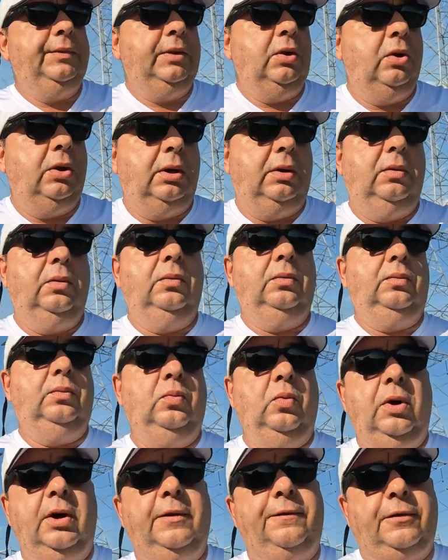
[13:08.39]
or
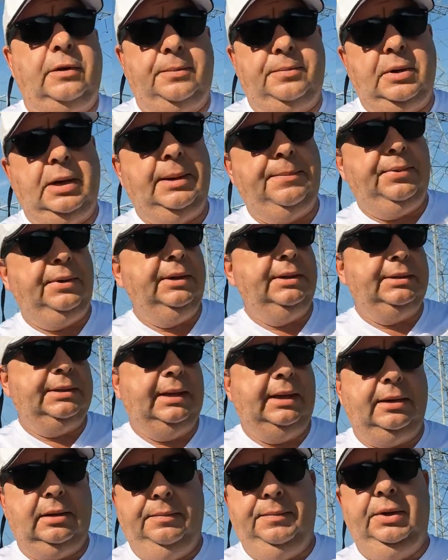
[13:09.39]
waterfront properties
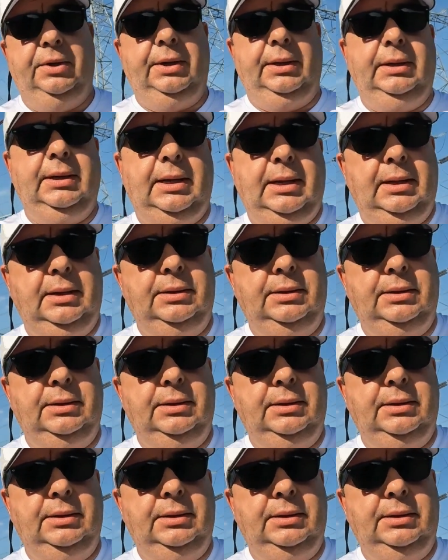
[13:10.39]
that are $1 million.